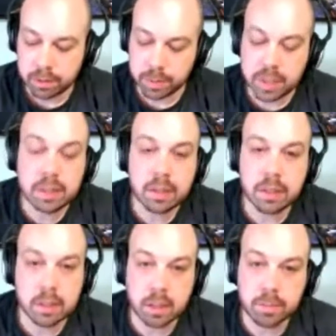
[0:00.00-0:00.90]
For me,
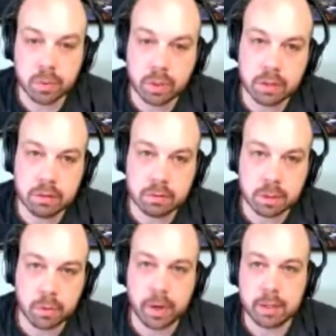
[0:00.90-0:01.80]
the the number
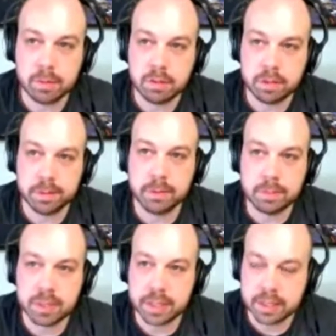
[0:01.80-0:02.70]
one requirement for my
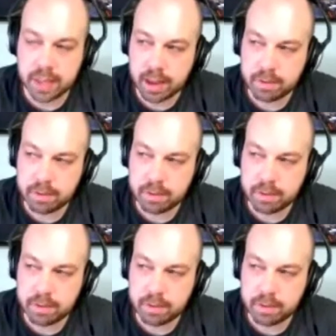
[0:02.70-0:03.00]
website is